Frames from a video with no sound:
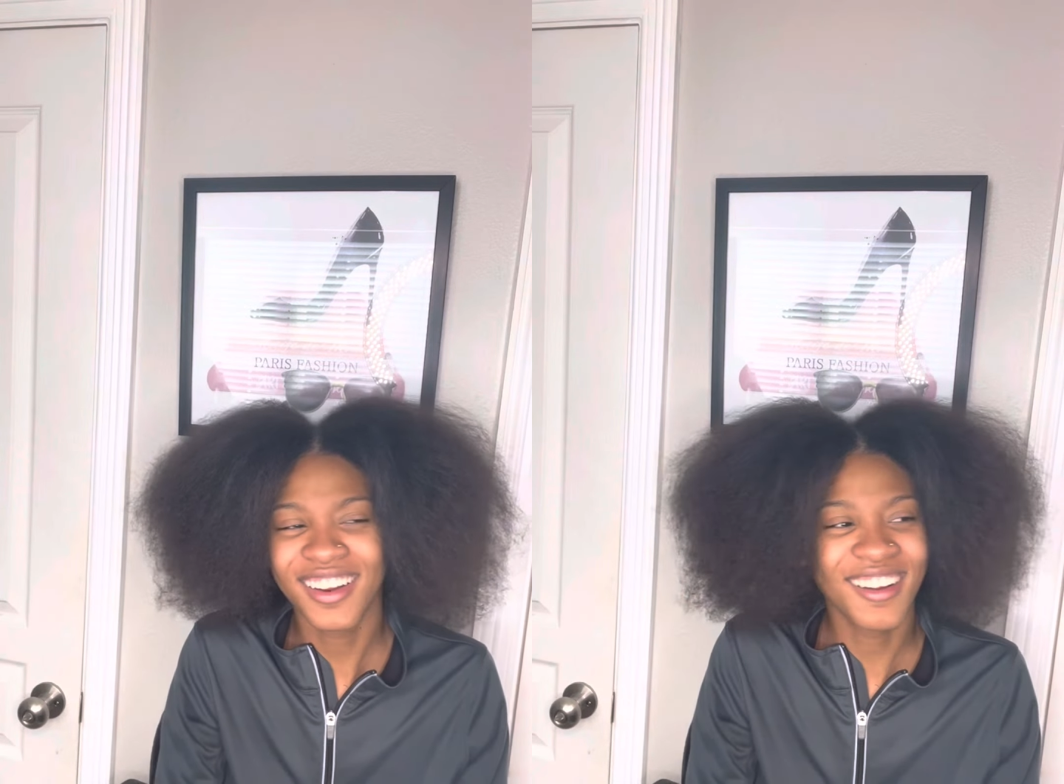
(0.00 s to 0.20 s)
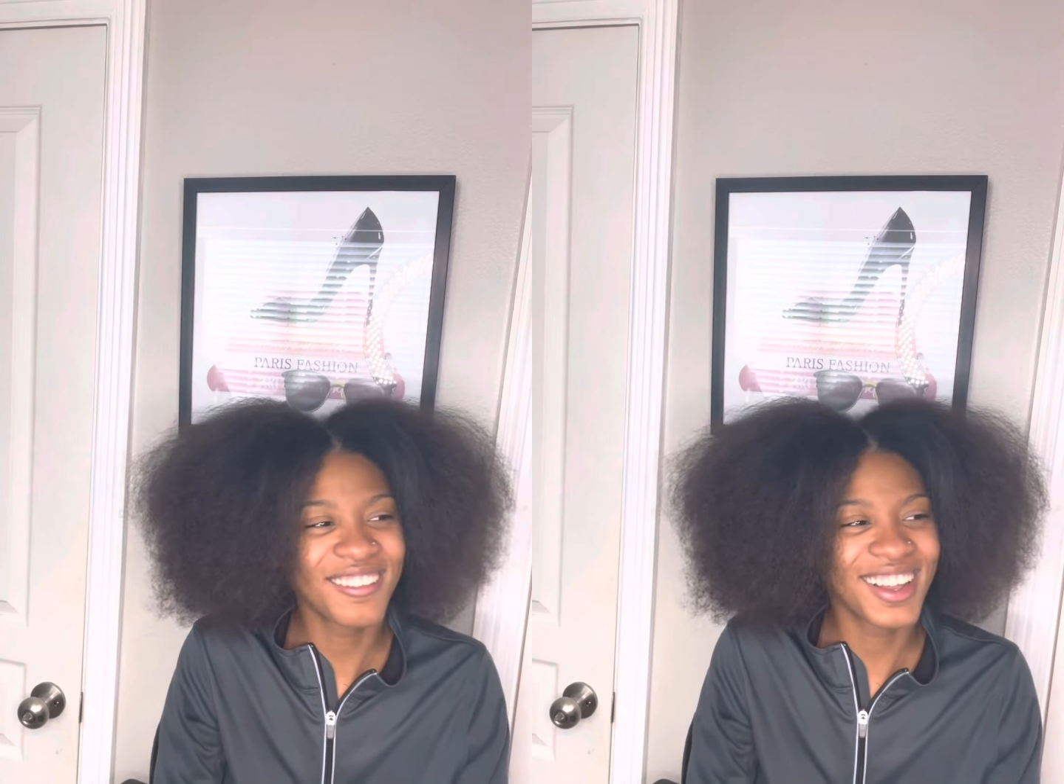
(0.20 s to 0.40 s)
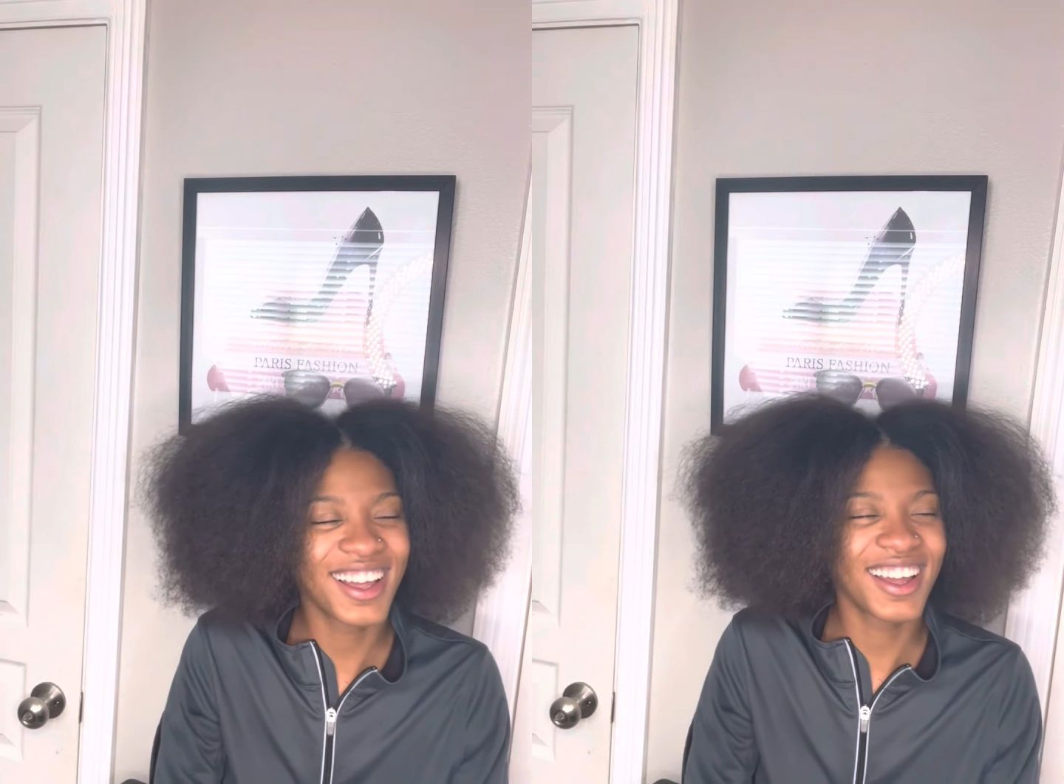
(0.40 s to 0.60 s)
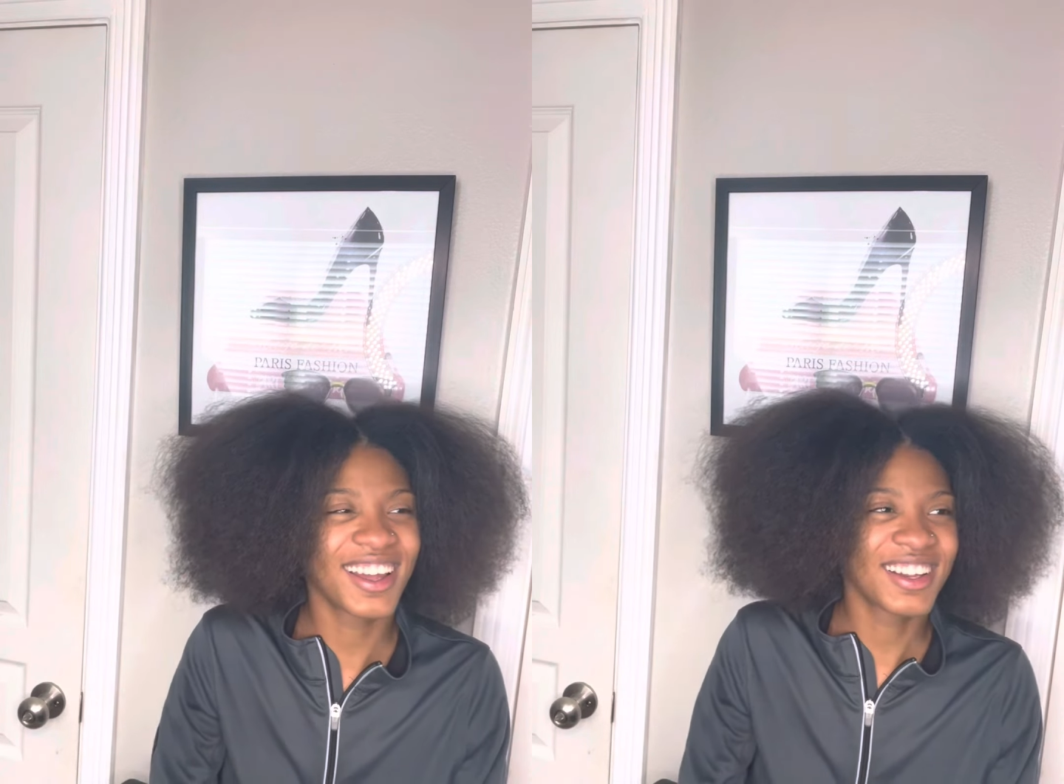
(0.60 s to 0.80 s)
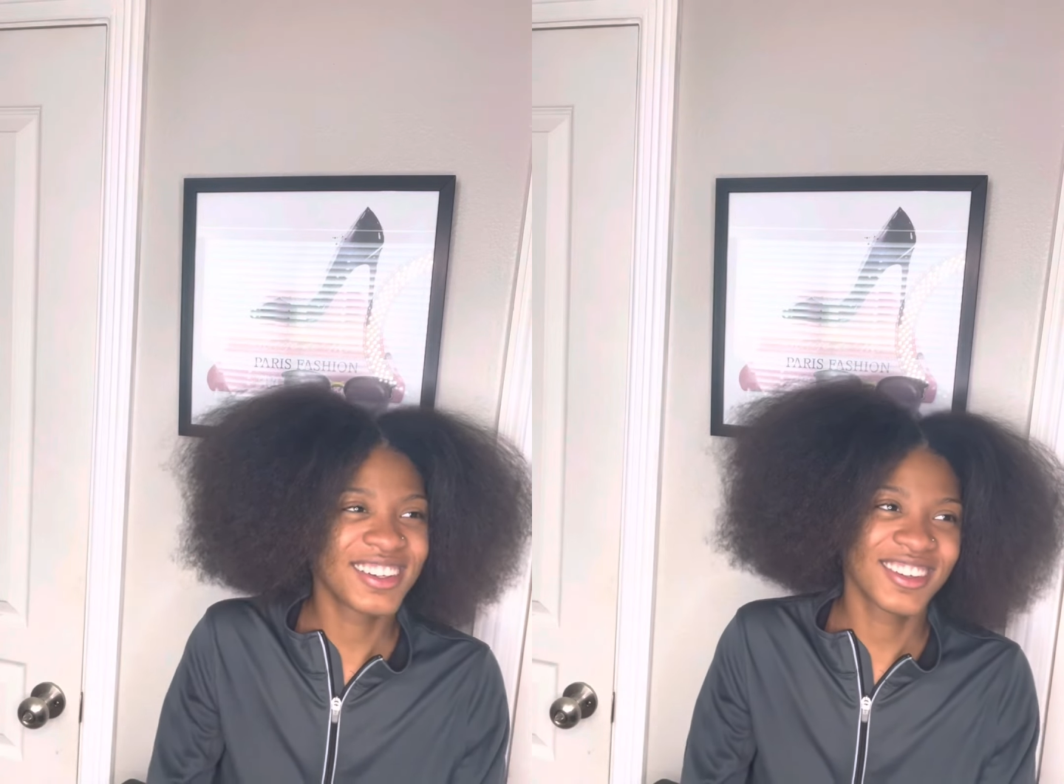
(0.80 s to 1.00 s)
I'm
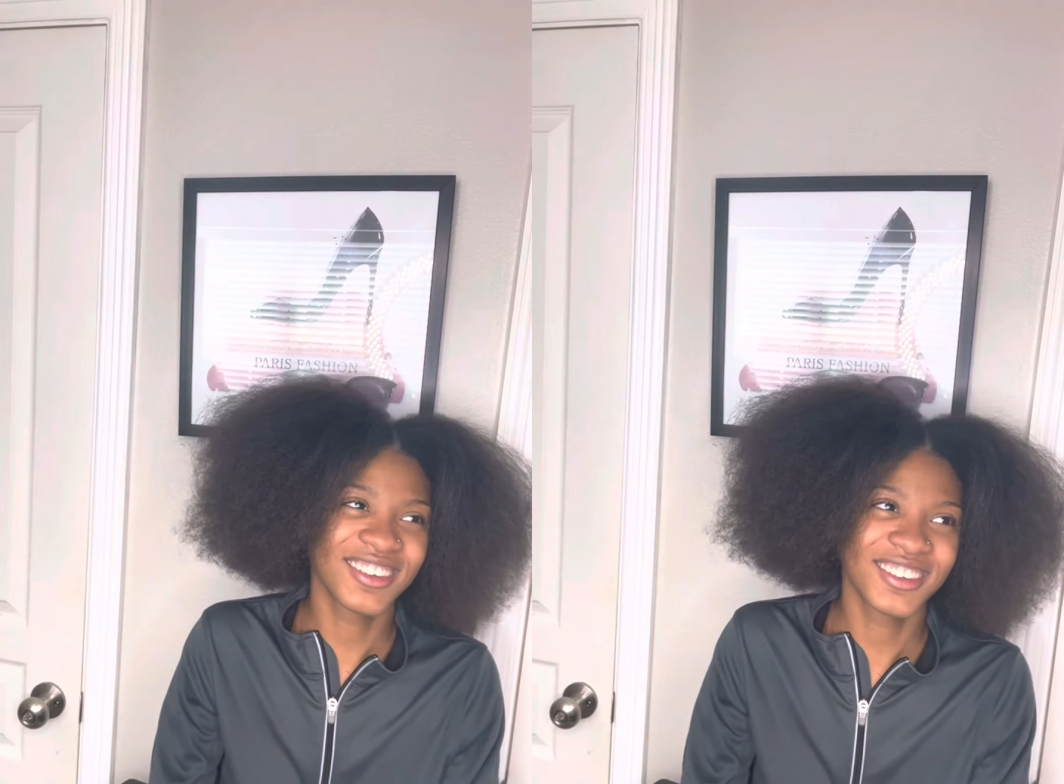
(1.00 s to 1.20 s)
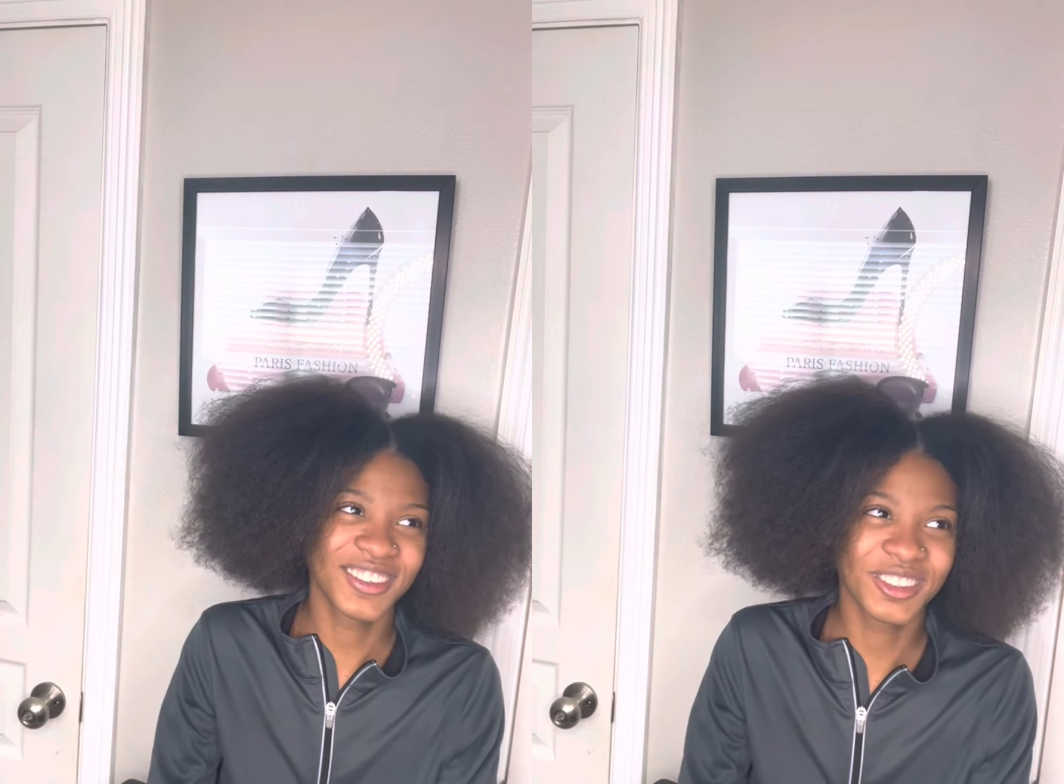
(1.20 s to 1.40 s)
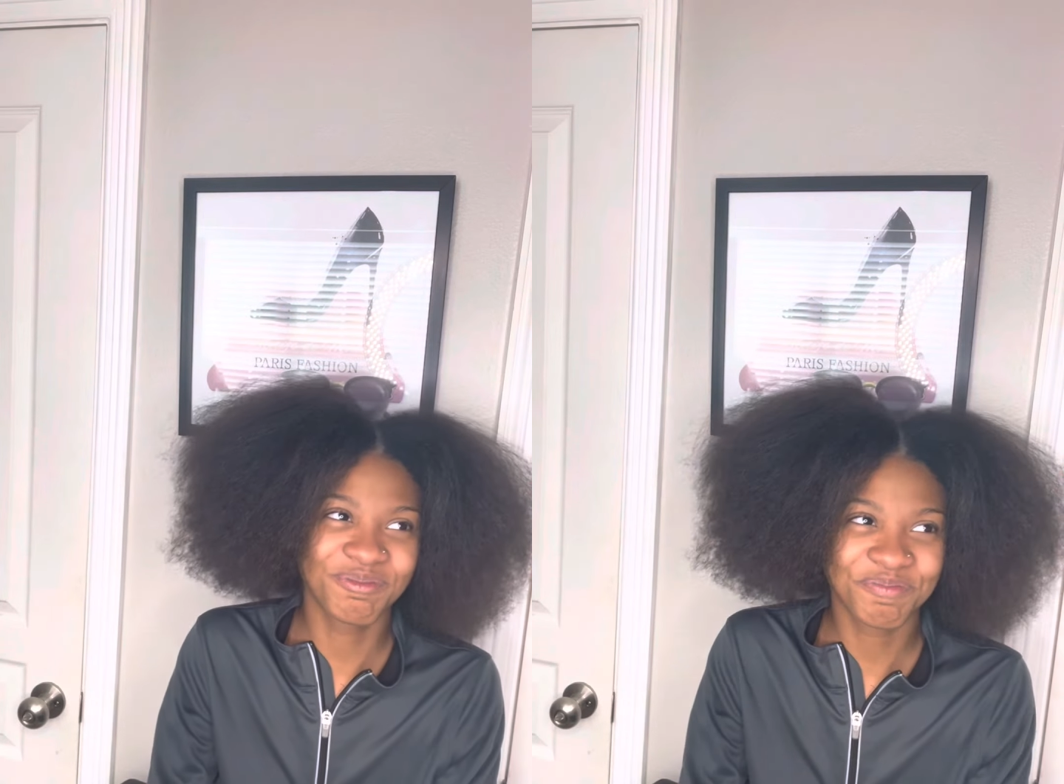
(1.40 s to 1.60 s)
like, dude.